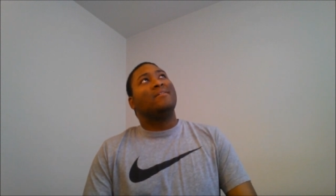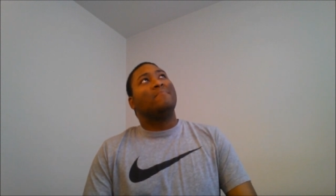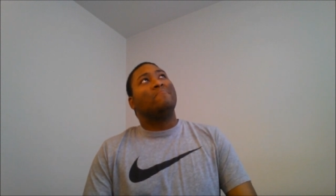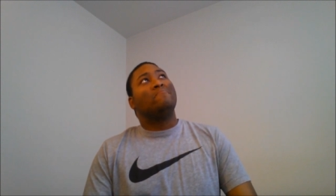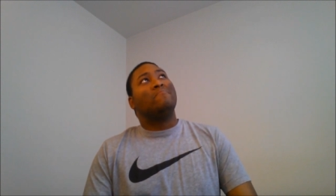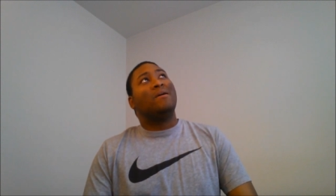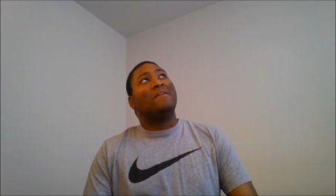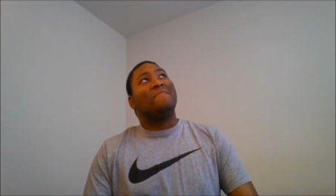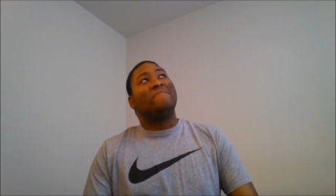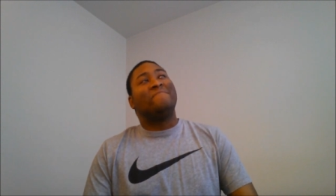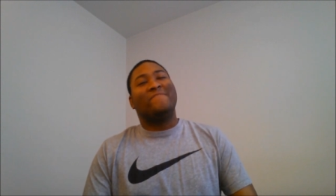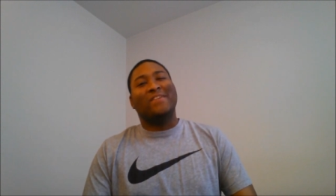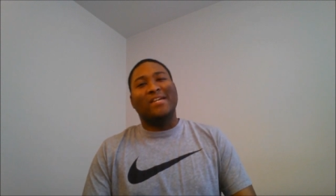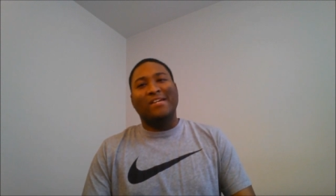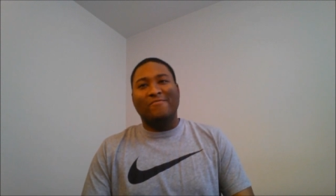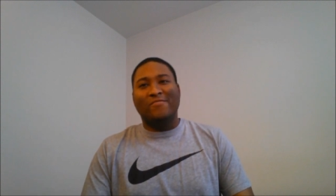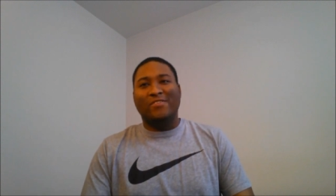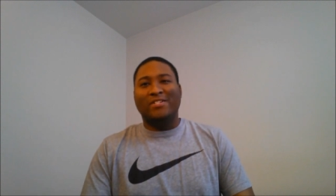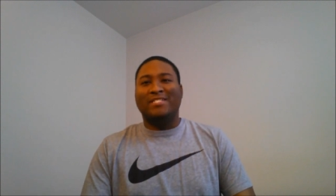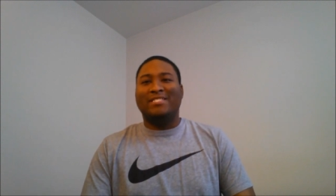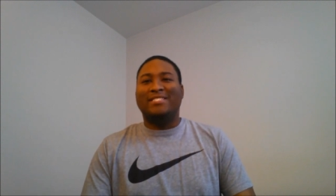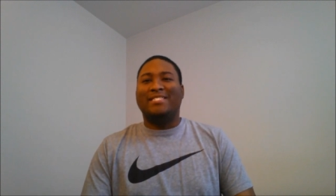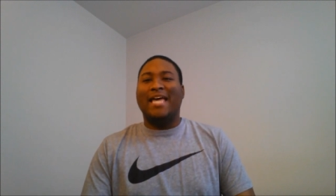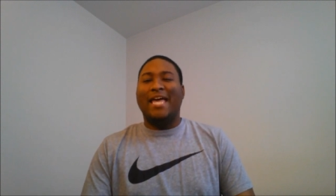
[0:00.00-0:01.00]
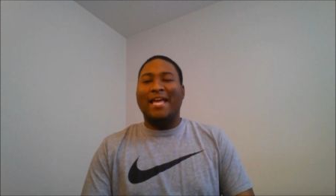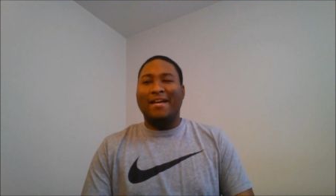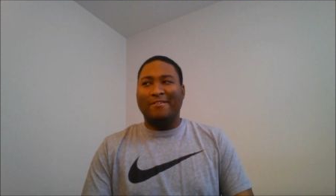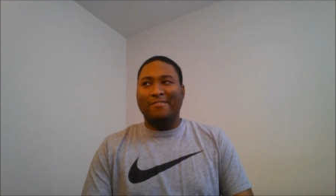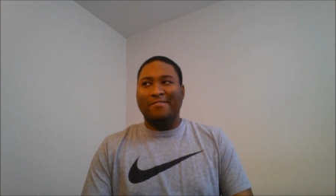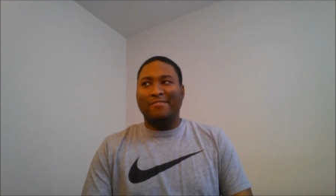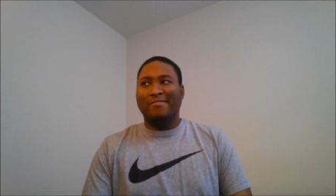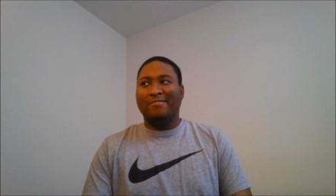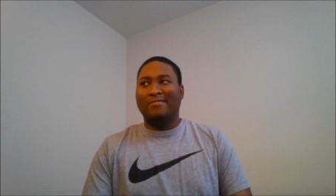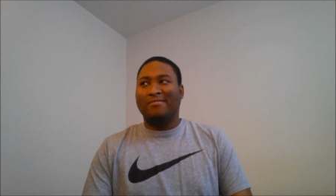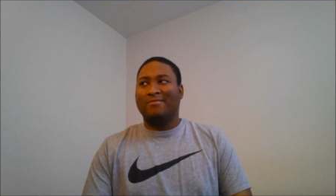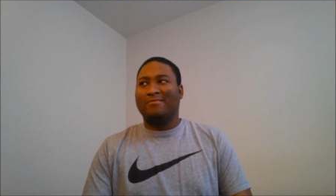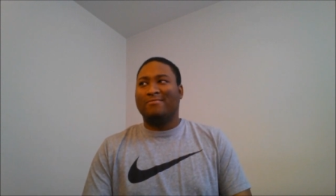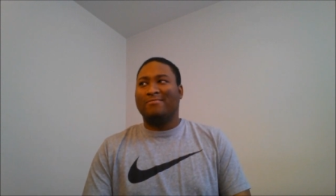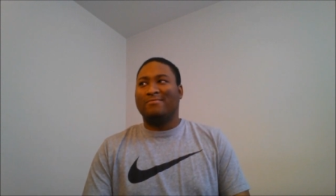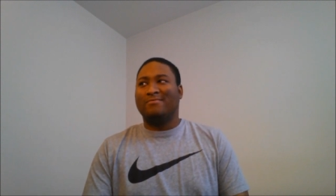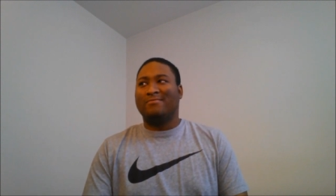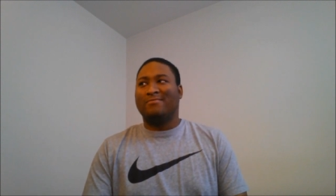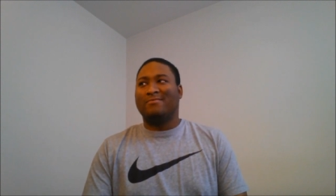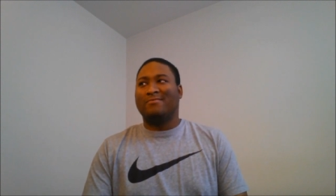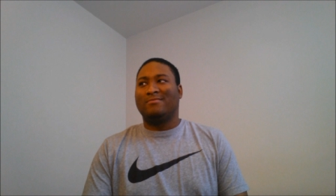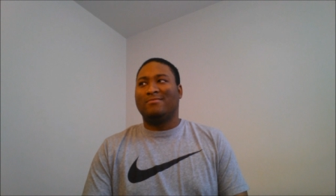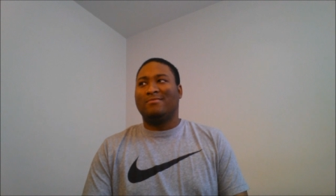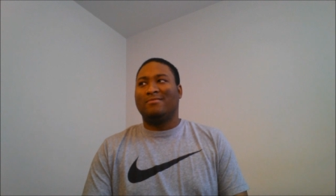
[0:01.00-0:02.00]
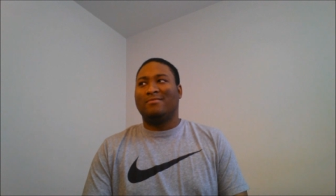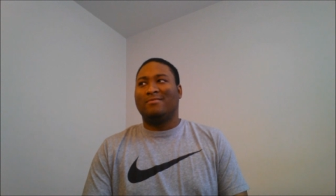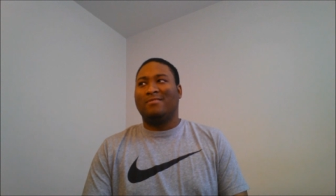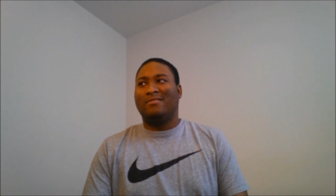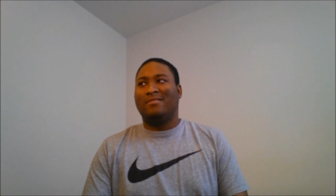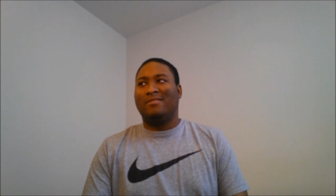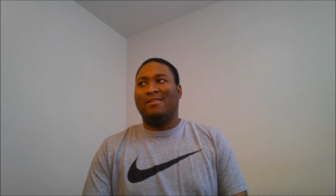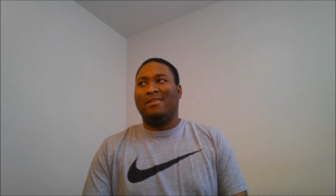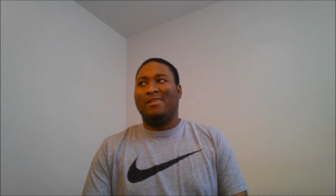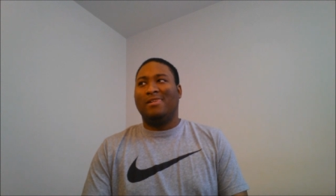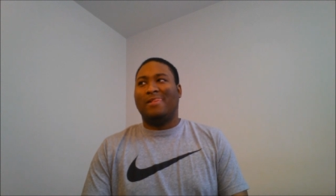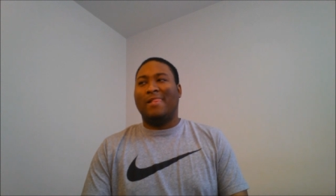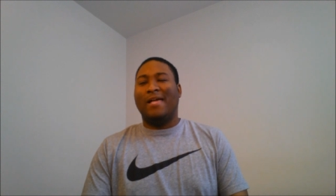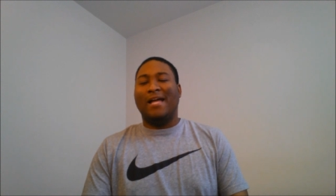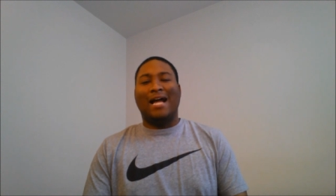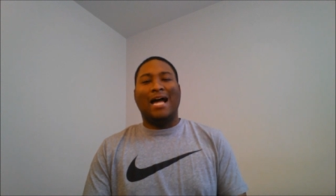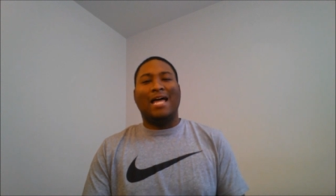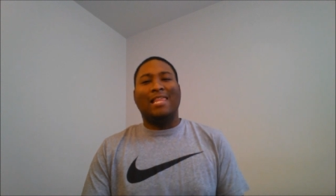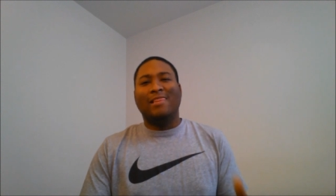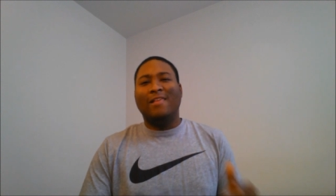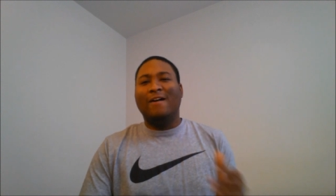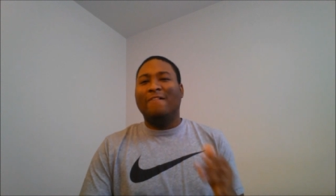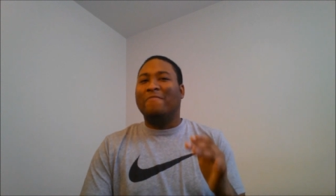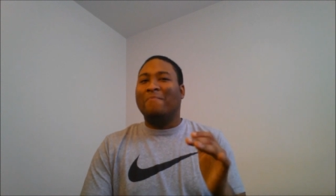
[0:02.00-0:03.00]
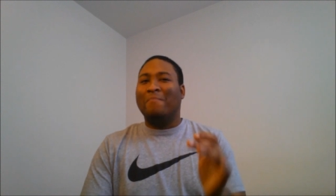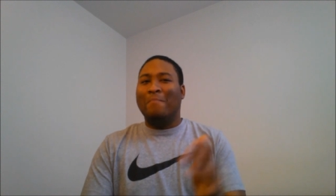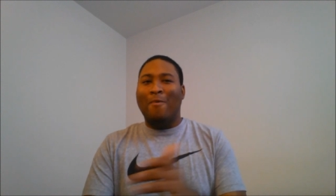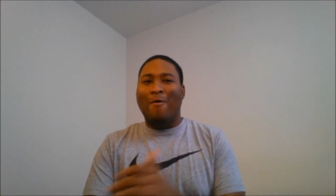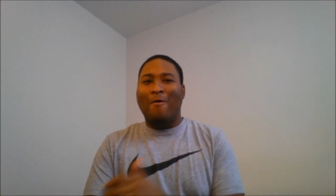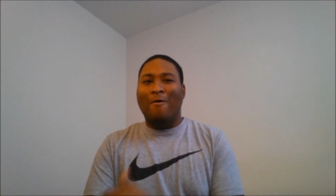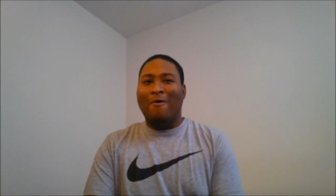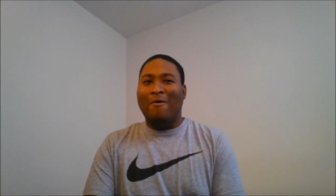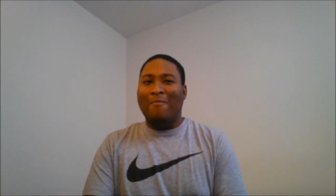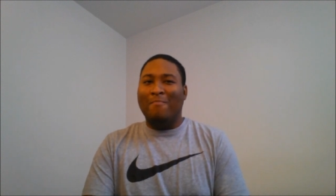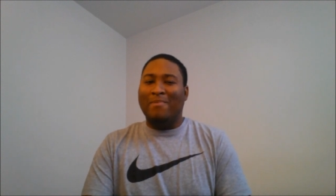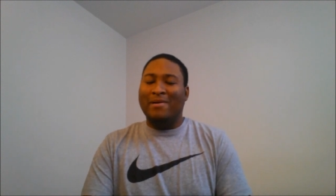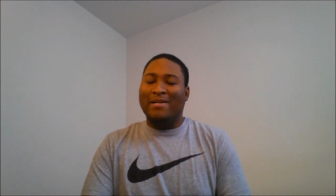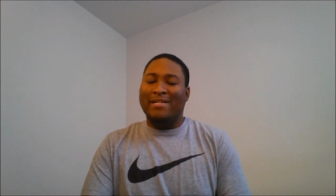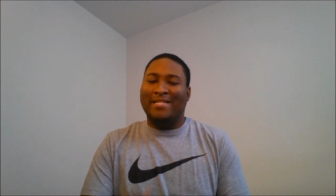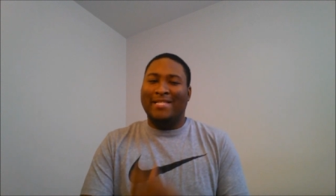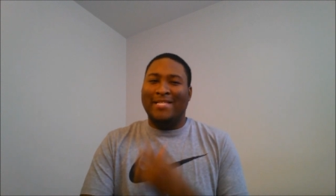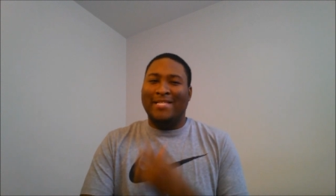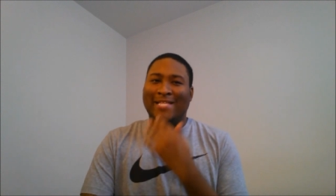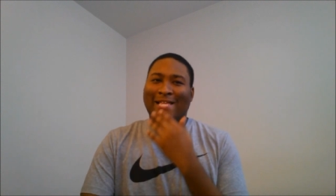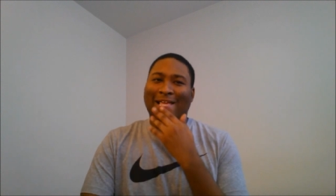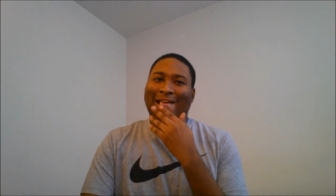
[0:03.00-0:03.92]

my favorite Taker. Like, I love them all, but